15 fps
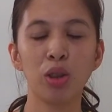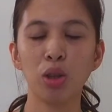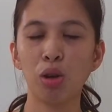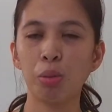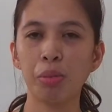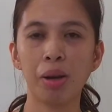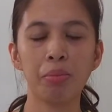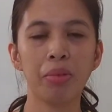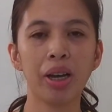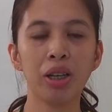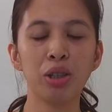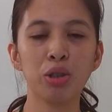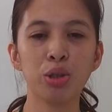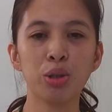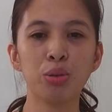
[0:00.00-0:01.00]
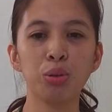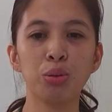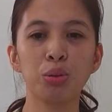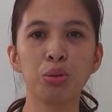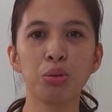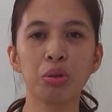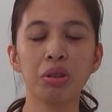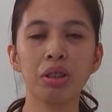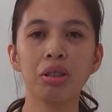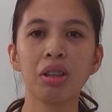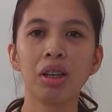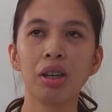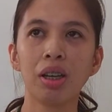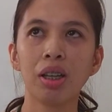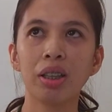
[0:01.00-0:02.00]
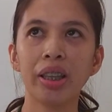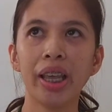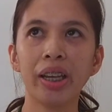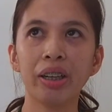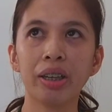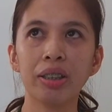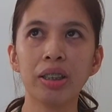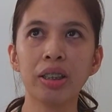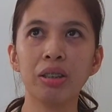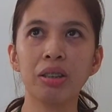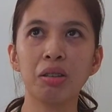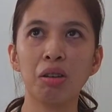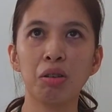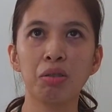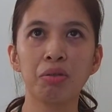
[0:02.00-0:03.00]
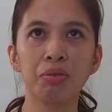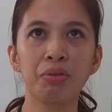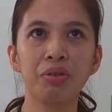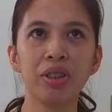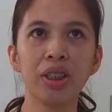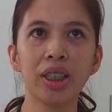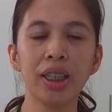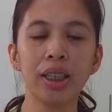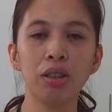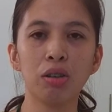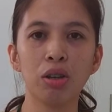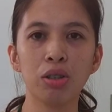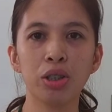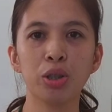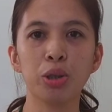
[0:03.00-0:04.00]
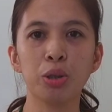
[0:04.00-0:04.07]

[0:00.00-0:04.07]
No, ma'am. I used to take care of 3 dogs.